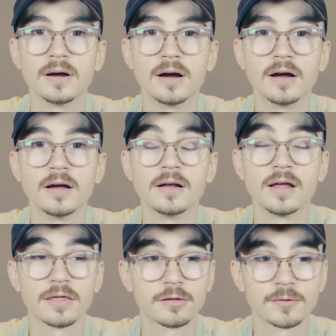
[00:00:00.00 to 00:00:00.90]

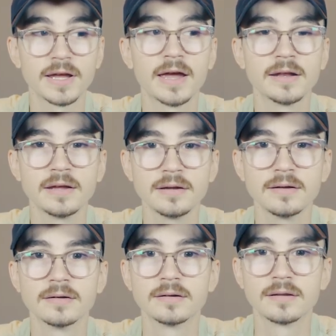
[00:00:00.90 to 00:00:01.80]
380
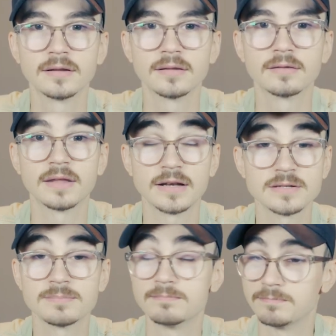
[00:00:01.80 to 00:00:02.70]
that
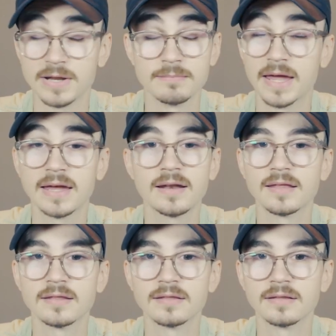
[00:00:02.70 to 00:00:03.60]
has been made
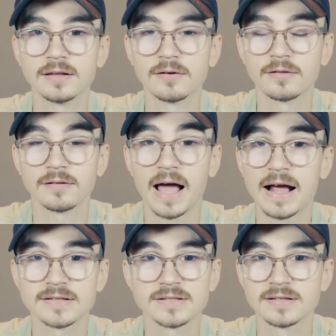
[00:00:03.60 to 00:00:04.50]
in the
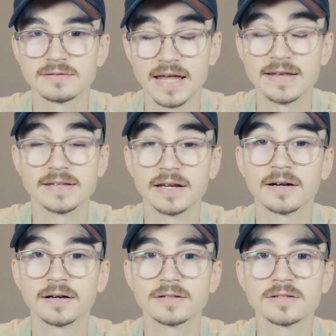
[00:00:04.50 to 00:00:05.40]
last 10
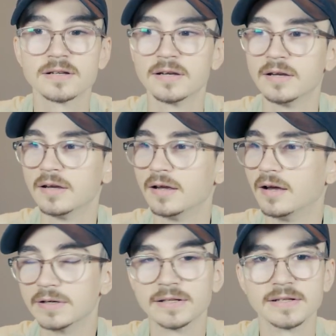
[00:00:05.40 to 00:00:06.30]
years,
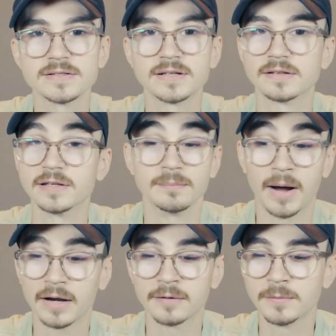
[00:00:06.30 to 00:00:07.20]
realistically,
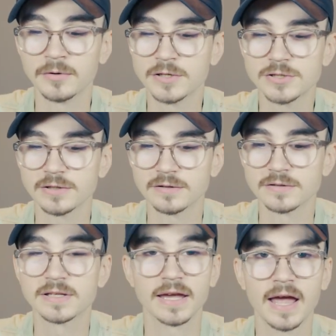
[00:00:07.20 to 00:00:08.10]
modern
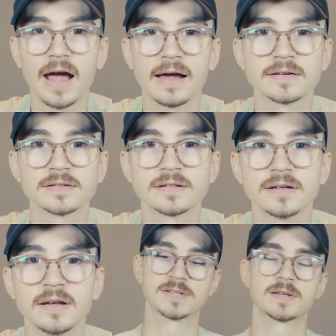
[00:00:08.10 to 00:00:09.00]
munitions kick ass.
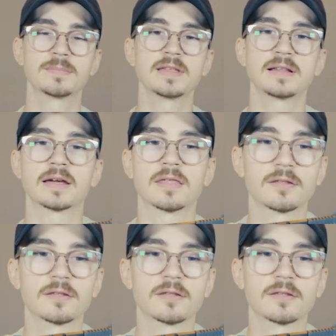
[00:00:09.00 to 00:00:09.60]
But something like a